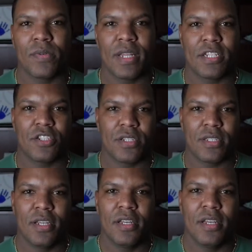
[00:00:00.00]
and that's
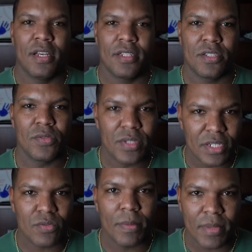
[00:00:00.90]
just to
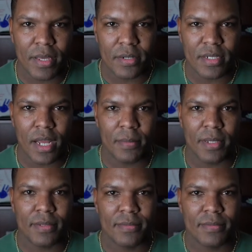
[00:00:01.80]
disrupt the hitter's timing.